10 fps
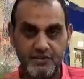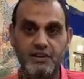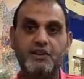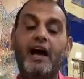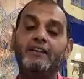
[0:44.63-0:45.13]

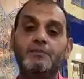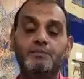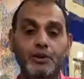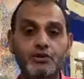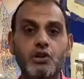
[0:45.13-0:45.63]
Need high
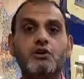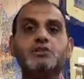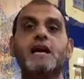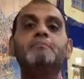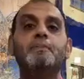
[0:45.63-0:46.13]
temperature,
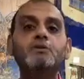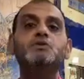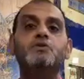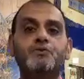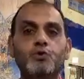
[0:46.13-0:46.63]
lot
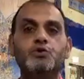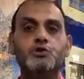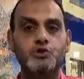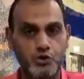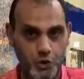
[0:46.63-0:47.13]
amount of water
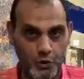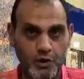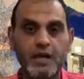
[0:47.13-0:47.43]
to grow.